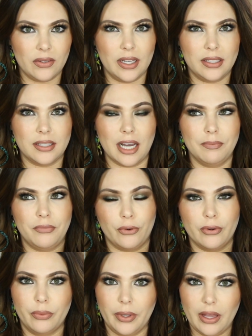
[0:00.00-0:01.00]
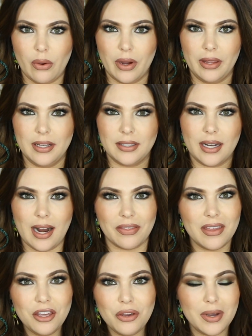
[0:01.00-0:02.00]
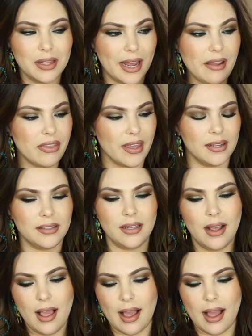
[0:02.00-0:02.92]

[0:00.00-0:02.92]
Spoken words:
except for really oily skin, I think you would like this.